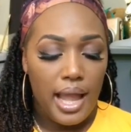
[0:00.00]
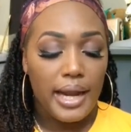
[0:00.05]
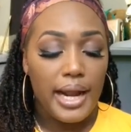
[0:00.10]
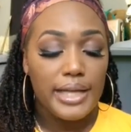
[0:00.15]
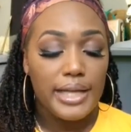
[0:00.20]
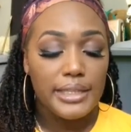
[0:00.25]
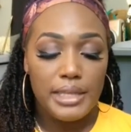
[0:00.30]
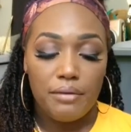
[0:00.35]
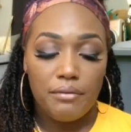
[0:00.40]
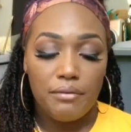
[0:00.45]
I
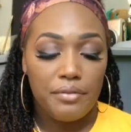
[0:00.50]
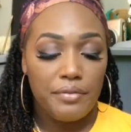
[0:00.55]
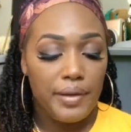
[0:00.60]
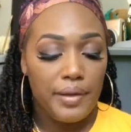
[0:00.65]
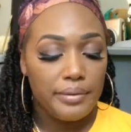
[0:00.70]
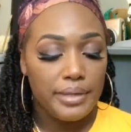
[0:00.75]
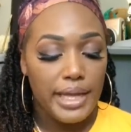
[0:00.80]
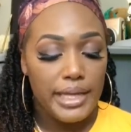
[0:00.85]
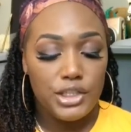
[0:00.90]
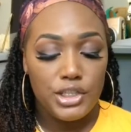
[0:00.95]
got several
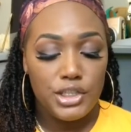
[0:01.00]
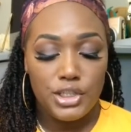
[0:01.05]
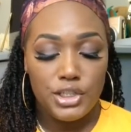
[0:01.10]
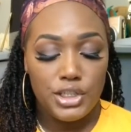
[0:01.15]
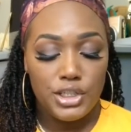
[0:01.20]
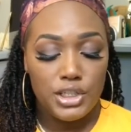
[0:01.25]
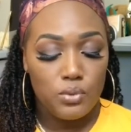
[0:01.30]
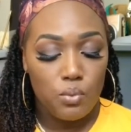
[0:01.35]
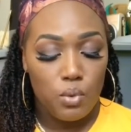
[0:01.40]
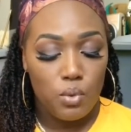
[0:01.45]

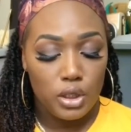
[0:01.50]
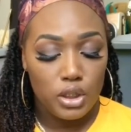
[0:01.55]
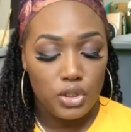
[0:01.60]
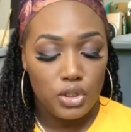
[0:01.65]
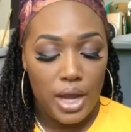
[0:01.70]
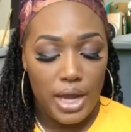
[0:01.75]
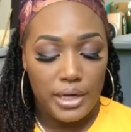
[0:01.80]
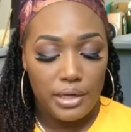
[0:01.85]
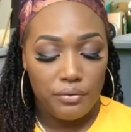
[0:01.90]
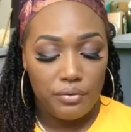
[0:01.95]
foundations, just want
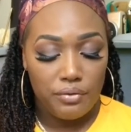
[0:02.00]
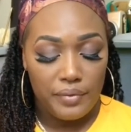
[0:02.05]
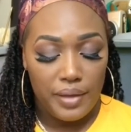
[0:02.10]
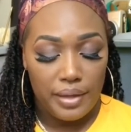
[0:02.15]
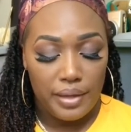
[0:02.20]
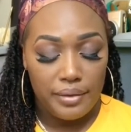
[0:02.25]
to try different